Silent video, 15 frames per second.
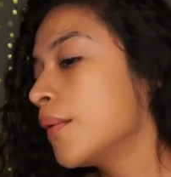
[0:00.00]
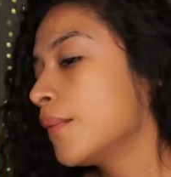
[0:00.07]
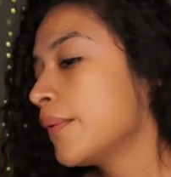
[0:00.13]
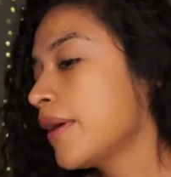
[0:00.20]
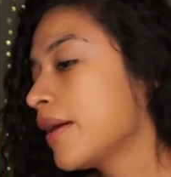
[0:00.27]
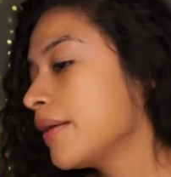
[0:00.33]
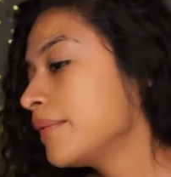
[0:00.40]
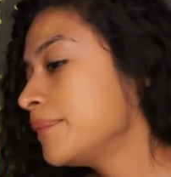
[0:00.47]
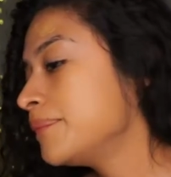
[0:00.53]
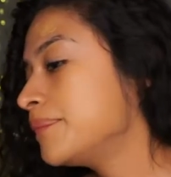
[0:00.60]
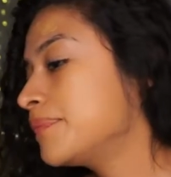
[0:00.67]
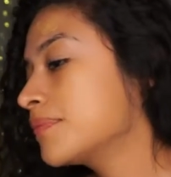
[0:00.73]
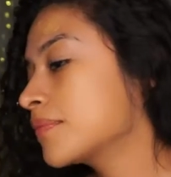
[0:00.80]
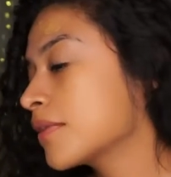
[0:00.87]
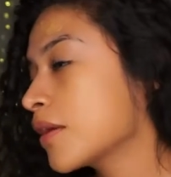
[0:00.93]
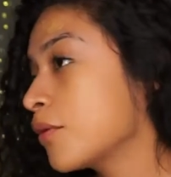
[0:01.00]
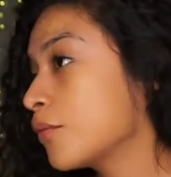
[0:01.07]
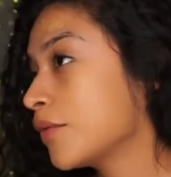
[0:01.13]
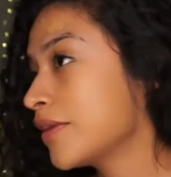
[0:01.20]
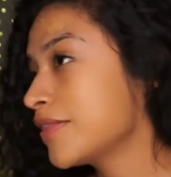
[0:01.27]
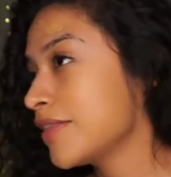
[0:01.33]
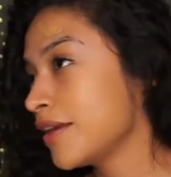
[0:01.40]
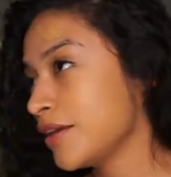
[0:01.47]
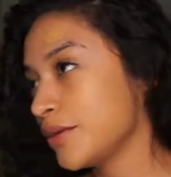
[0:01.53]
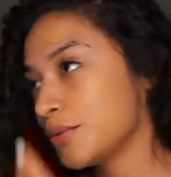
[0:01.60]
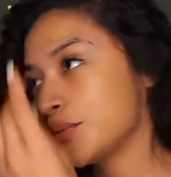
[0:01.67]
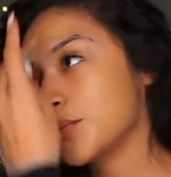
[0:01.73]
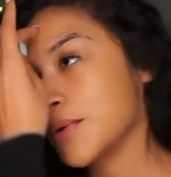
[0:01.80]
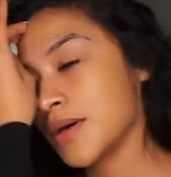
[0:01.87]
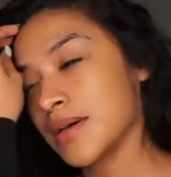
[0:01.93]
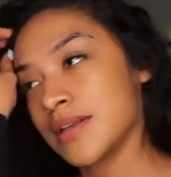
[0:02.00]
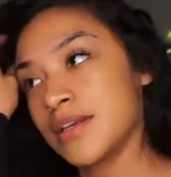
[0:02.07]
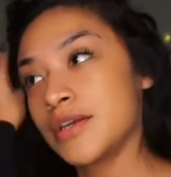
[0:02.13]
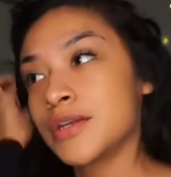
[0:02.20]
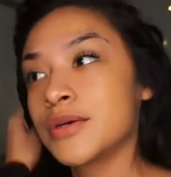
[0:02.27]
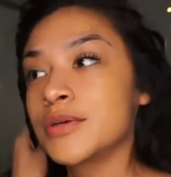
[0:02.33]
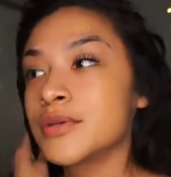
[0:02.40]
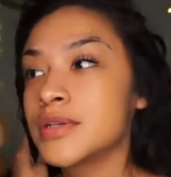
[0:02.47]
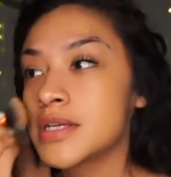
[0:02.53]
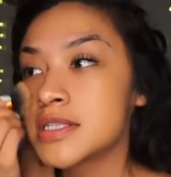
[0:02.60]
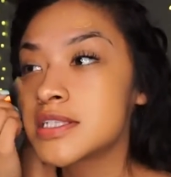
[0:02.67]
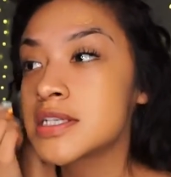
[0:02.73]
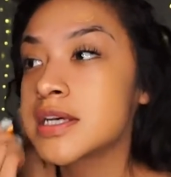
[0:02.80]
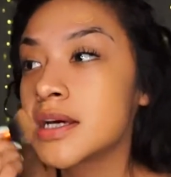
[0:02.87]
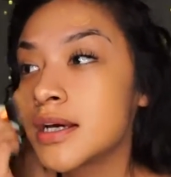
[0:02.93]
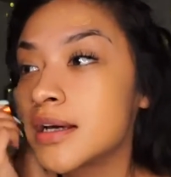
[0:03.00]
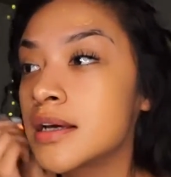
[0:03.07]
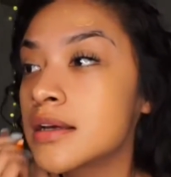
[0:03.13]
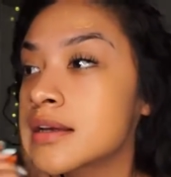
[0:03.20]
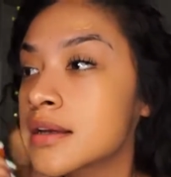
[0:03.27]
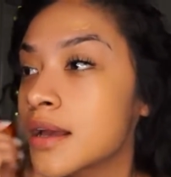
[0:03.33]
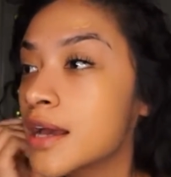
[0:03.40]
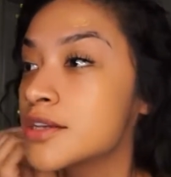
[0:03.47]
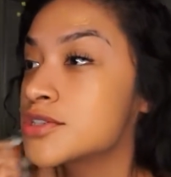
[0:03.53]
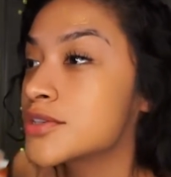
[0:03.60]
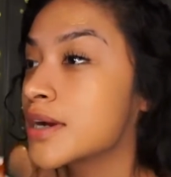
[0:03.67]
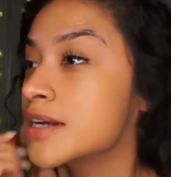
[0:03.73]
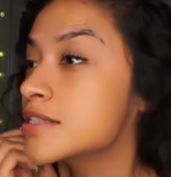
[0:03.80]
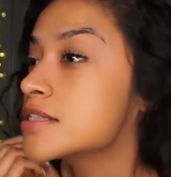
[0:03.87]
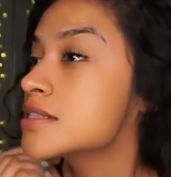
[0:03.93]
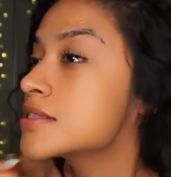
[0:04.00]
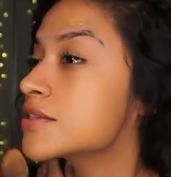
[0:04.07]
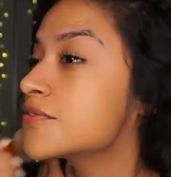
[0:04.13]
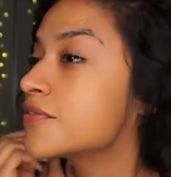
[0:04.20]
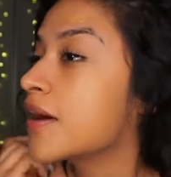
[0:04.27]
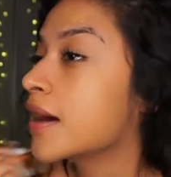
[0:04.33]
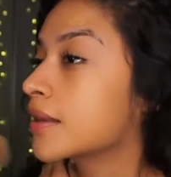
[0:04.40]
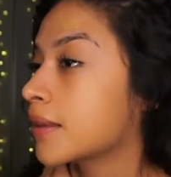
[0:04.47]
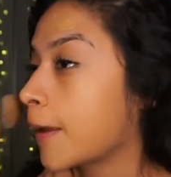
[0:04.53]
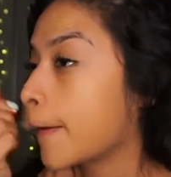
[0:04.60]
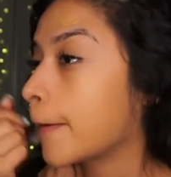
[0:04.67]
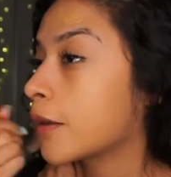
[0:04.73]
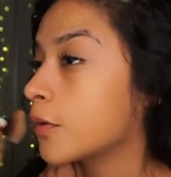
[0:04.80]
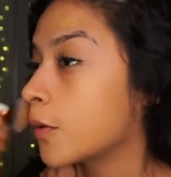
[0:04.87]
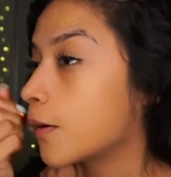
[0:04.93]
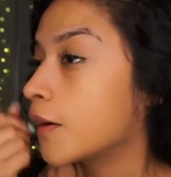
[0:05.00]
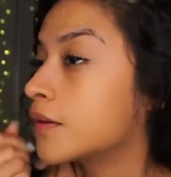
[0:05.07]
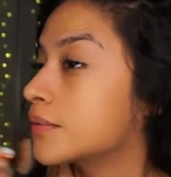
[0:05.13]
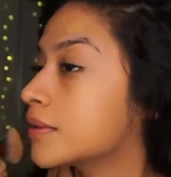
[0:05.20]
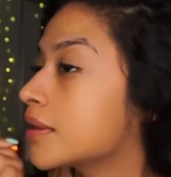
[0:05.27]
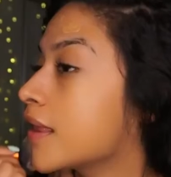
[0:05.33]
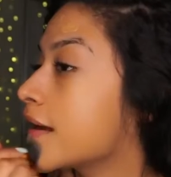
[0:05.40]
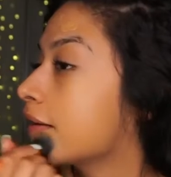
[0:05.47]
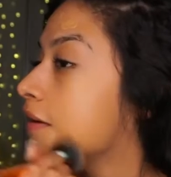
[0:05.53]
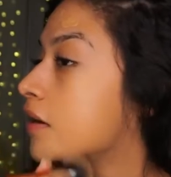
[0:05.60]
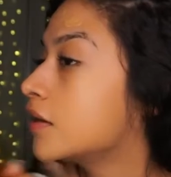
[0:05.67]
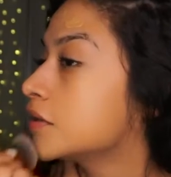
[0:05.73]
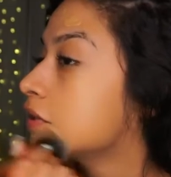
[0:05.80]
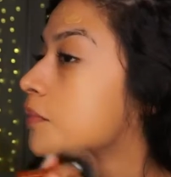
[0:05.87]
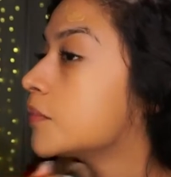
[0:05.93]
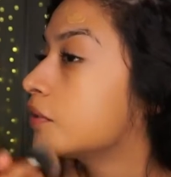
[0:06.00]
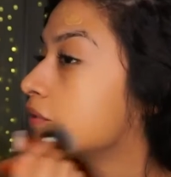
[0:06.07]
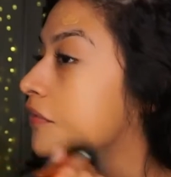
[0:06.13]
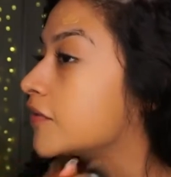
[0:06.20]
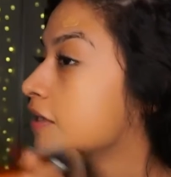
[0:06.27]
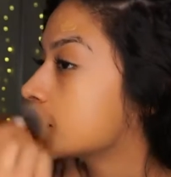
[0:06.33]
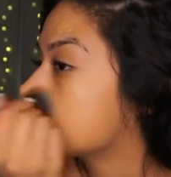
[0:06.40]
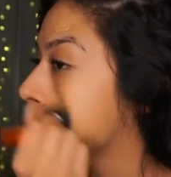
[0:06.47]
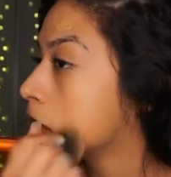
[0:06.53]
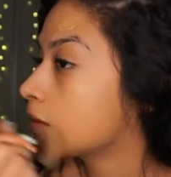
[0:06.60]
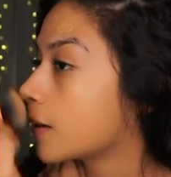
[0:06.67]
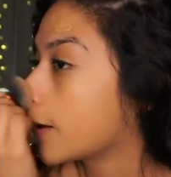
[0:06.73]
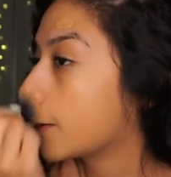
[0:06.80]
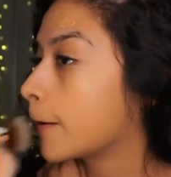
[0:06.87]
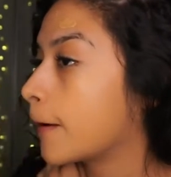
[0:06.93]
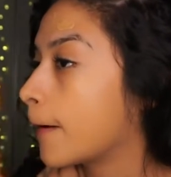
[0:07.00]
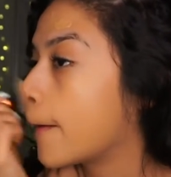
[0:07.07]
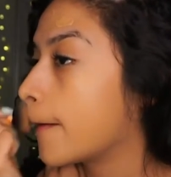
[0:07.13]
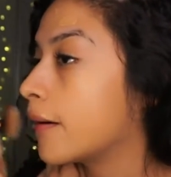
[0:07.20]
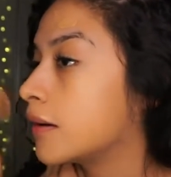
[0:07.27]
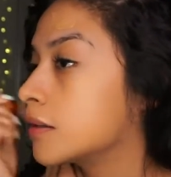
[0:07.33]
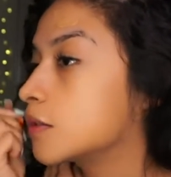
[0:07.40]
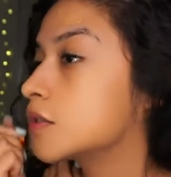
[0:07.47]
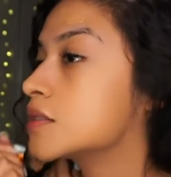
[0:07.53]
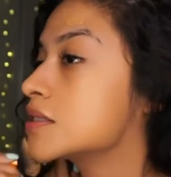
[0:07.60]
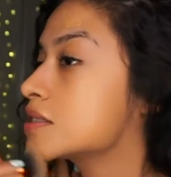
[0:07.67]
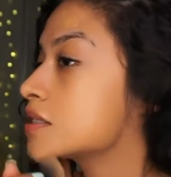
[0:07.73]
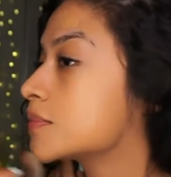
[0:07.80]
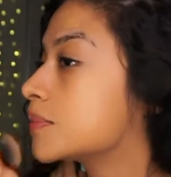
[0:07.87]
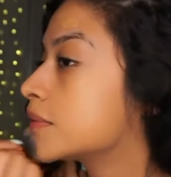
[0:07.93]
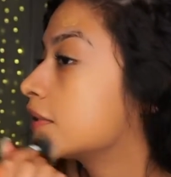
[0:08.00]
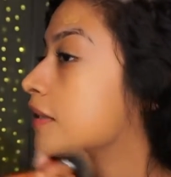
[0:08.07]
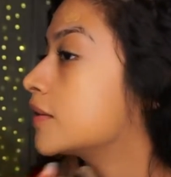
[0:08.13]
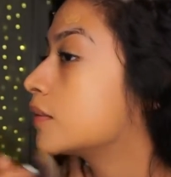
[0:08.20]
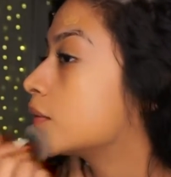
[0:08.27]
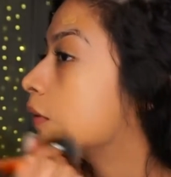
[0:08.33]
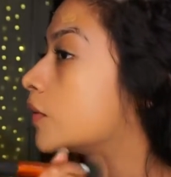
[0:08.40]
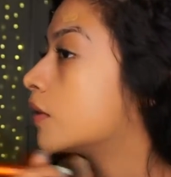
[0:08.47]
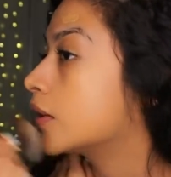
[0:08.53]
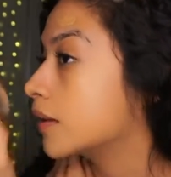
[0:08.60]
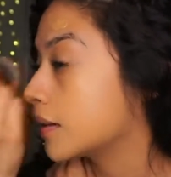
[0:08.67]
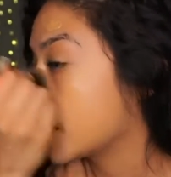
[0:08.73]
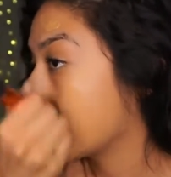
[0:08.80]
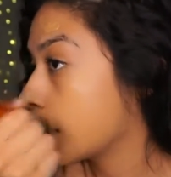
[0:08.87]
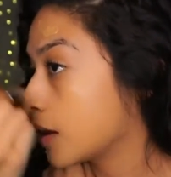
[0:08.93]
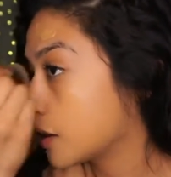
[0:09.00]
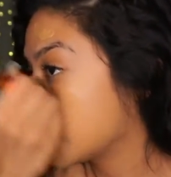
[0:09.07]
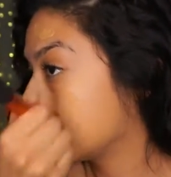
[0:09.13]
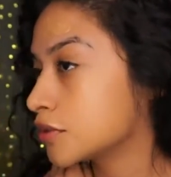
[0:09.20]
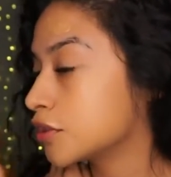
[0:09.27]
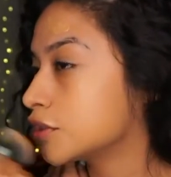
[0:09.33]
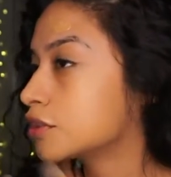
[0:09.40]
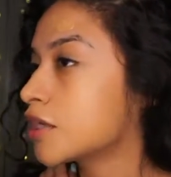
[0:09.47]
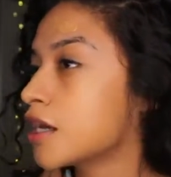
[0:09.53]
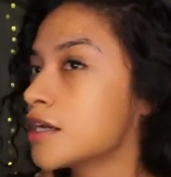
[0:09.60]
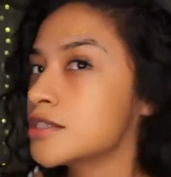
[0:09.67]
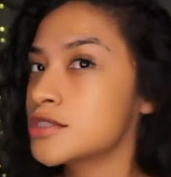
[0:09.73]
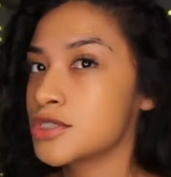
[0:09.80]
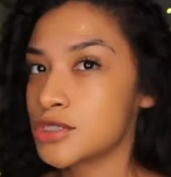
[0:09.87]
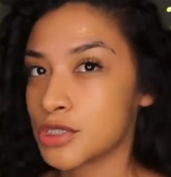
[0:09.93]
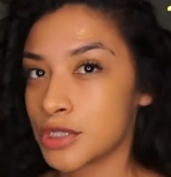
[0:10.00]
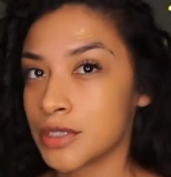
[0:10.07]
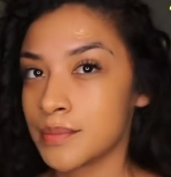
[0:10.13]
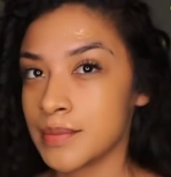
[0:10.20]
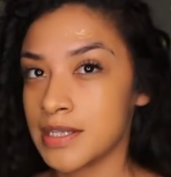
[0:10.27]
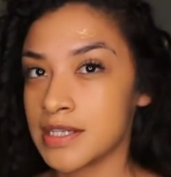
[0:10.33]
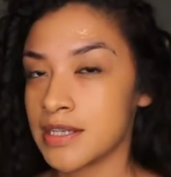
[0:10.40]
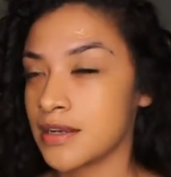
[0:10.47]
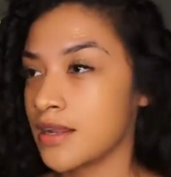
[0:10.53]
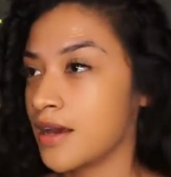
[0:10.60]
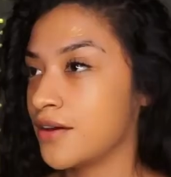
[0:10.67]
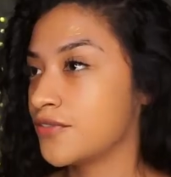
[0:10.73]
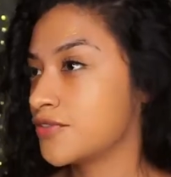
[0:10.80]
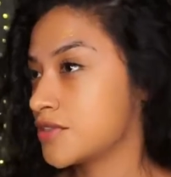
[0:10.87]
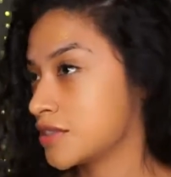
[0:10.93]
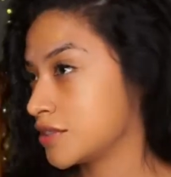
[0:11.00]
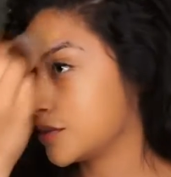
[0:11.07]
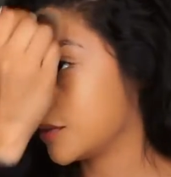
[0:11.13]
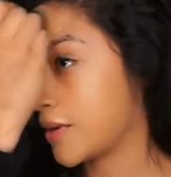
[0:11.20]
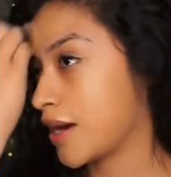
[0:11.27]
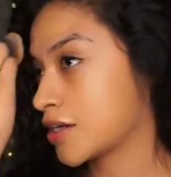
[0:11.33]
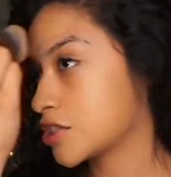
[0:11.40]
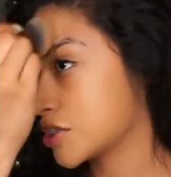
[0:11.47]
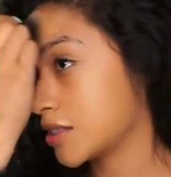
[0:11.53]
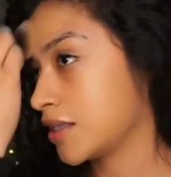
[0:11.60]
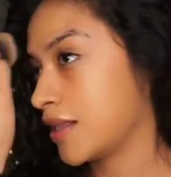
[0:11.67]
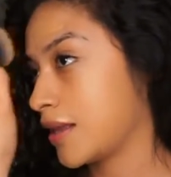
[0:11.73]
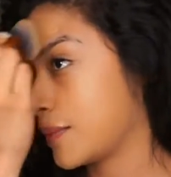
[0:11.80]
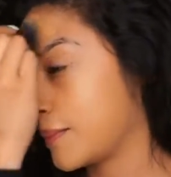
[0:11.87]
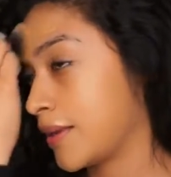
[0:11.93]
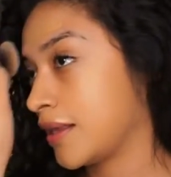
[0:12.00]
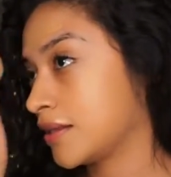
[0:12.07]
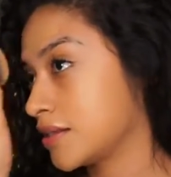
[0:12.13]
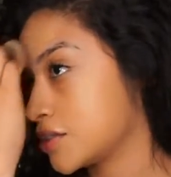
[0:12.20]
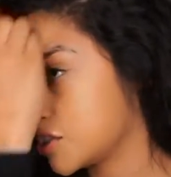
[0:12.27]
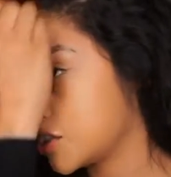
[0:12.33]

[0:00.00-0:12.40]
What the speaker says: Well, one thing you need to address is the fact that you are relying on your motivation and not on your discipline, or you're not determined enough to actually like make the